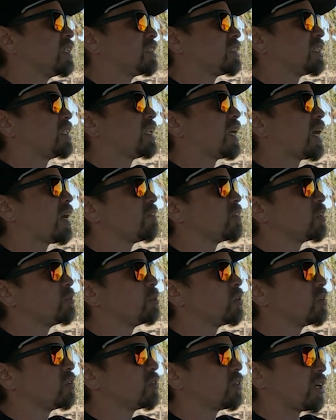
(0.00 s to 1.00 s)
it's
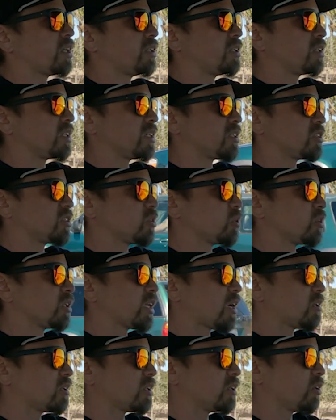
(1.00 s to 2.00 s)
inevitable that you're gonna sort
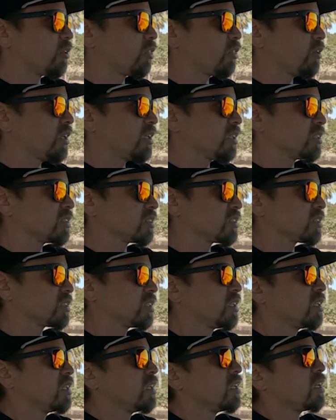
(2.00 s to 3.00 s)
out little things.
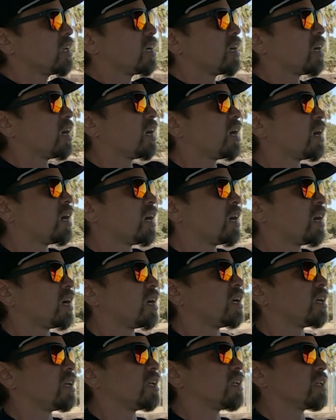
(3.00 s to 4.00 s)

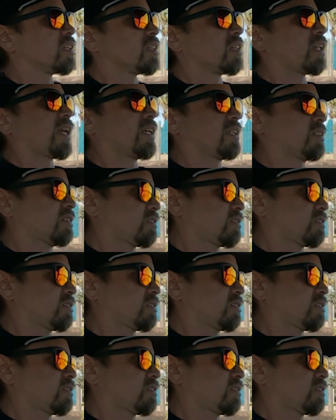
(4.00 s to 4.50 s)
Like